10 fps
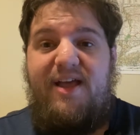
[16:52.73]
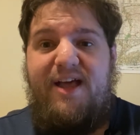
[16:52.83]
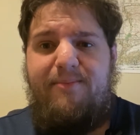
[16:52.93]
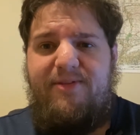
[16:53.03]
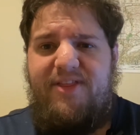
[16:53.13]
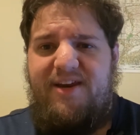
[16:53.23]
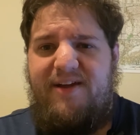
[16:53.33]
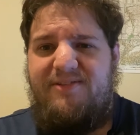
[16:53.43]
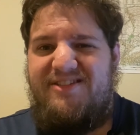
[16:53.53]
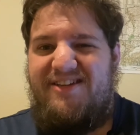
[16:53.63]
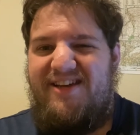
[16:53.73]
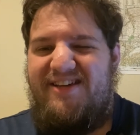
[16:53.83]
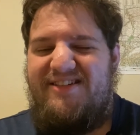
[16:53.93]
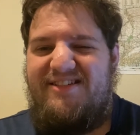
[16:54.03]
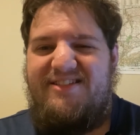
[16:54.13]
But then I was like,
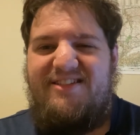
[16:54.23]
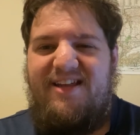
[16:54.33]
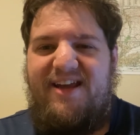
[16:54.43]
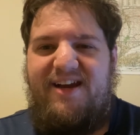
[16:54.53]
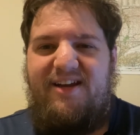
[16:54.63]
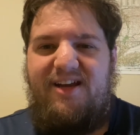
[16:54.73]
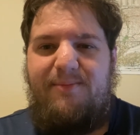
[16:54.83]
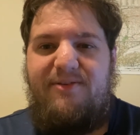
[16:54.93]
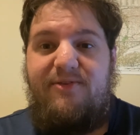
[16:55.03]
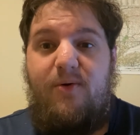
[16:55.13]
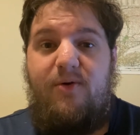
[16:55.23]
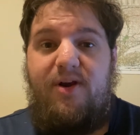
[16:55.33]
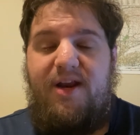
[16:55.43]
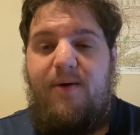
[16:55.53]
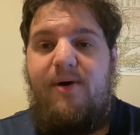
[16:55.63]
there's a lot of editing on my phone,
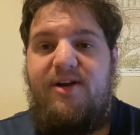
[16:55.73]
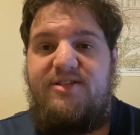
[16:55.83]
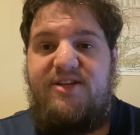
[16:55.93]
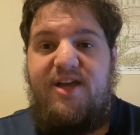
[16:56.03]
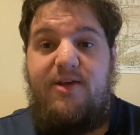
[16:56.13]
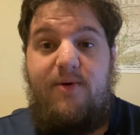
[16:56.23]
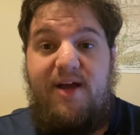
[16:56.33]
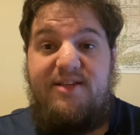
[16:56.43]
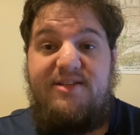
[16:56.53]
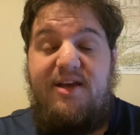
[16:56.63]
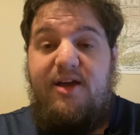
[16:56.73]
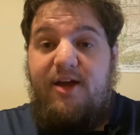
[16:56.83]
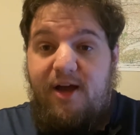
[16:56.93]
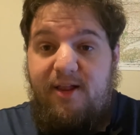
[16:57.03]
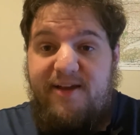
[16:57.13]
and I wanted to get you guys
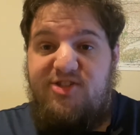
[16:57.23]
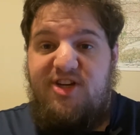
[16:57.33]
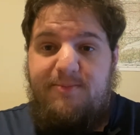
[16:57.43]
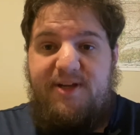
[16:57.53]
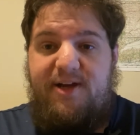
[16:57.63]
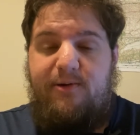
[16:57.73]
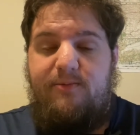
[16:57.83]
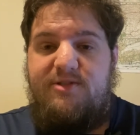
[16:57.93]
a collection update out.